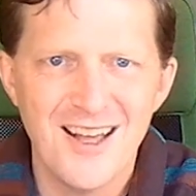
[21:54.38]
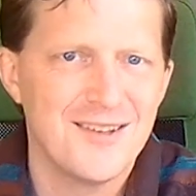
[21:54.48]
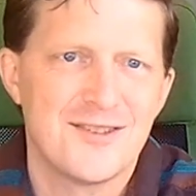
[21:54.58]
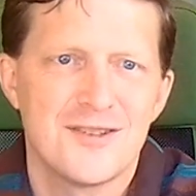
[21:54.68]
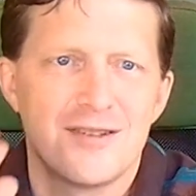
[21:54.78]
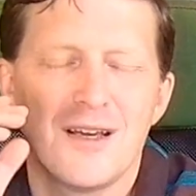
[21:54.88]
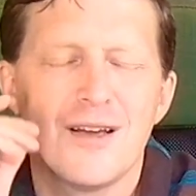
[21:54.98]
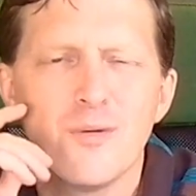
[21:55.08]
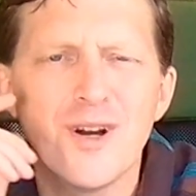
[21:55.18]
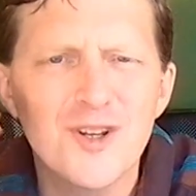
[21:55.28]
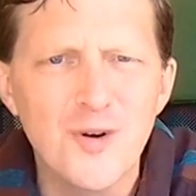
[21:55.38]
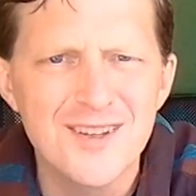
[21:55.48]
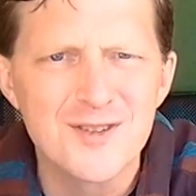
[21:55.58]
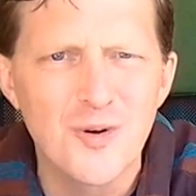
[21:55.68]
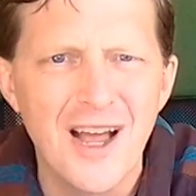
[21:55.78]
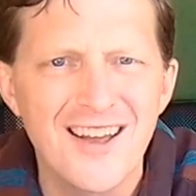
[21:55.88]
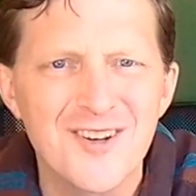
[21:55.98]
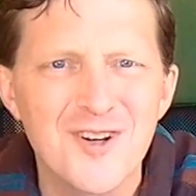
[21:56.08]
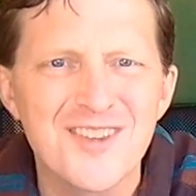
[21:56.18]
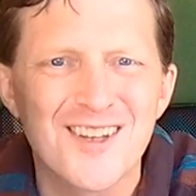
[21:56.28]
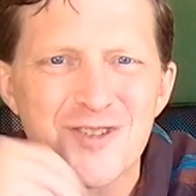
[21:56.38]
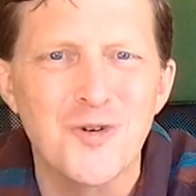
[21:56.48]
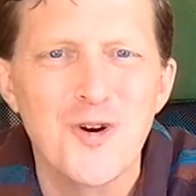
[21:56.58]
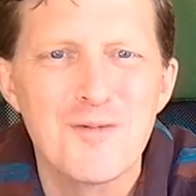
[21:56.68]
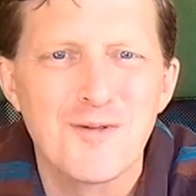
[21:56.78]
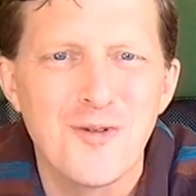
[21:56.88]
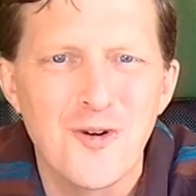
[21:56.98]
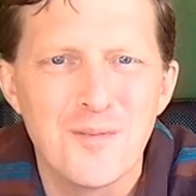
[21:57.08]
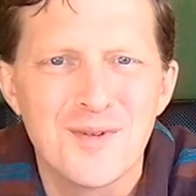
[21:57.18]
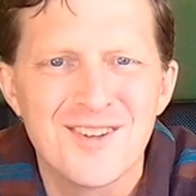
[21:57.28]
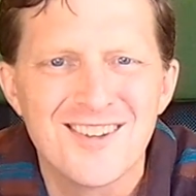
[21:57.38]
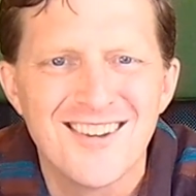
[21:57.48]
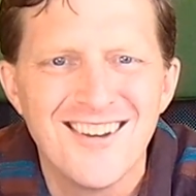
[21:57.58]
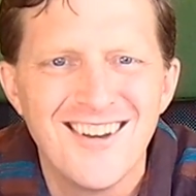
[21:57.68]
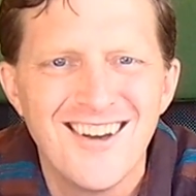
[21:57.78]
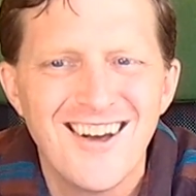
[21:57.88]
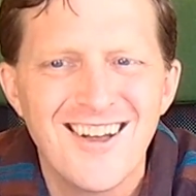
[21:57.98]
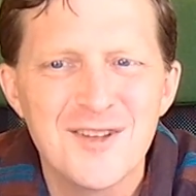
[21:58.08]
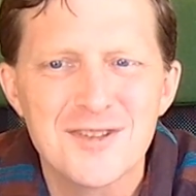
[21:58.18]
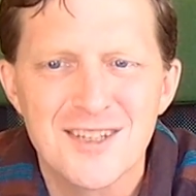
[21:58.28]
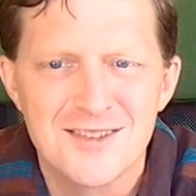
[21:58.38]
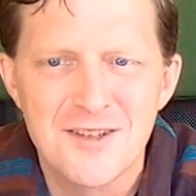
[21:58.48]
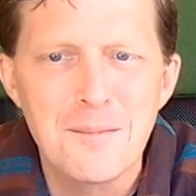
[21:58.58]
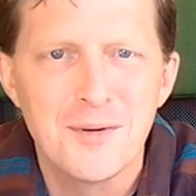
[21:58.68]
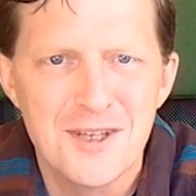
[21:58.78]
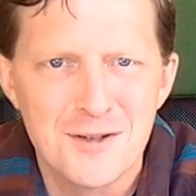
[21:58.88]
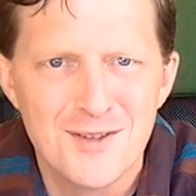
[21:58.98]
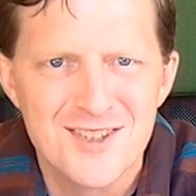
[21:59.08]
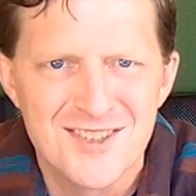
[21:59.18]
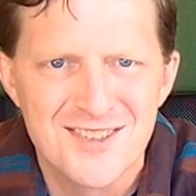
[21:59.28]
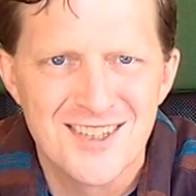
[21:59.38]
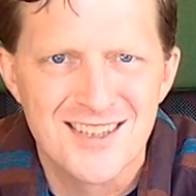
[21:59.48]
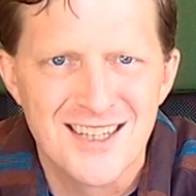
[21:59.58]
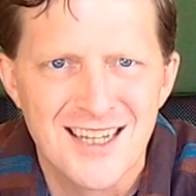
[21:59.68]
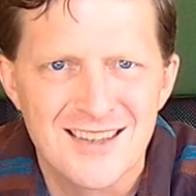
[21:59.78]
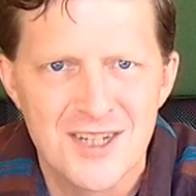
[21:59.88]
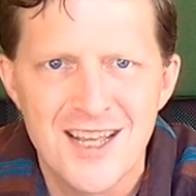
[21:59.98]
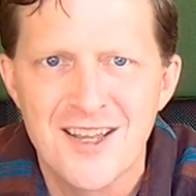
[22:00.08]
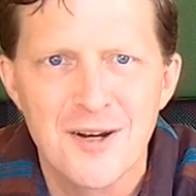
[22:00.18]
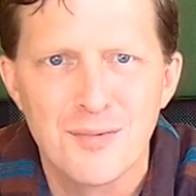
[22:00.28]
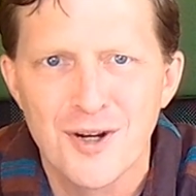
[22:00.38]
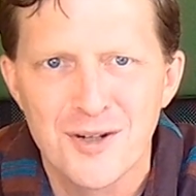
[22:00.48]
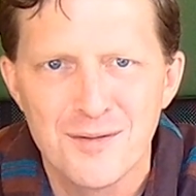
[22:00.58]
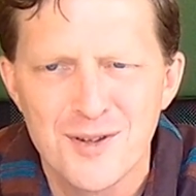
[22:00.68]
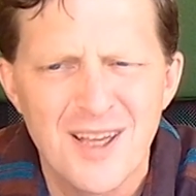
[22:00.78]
It's just what a great story. I hadn't heard that story before, but there's like simple interventions like that, taking a broader view.